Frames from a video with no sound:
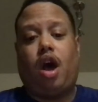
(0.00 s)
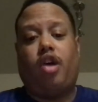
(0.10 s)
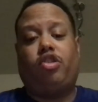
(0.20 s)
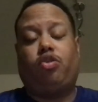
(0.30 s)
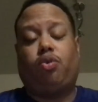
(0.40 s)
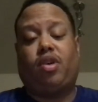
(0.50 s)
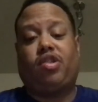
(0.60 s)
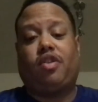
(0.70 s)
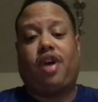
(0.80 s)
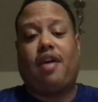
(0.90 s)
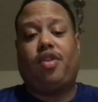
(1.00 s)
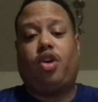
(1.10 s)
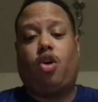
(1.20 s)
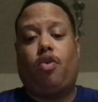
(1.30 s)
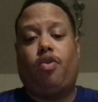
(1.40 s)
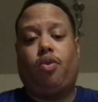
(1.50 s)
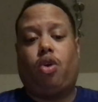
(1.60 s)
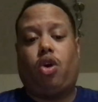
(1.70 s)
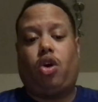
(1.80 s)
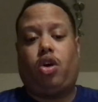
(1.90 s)
just risk of having the
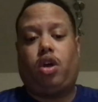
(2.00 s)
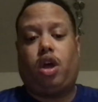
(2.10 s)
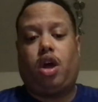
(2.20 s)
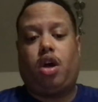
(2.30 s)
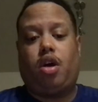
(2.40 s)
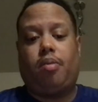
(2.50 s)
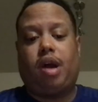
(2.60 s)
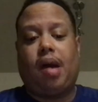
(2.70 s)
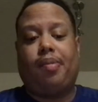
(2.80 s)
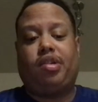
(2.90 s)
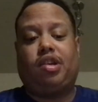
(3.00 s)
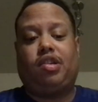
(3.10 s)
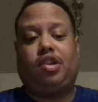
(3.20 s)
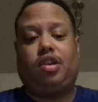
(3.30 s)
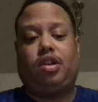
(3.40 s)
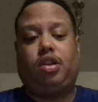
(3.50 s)
overall competition.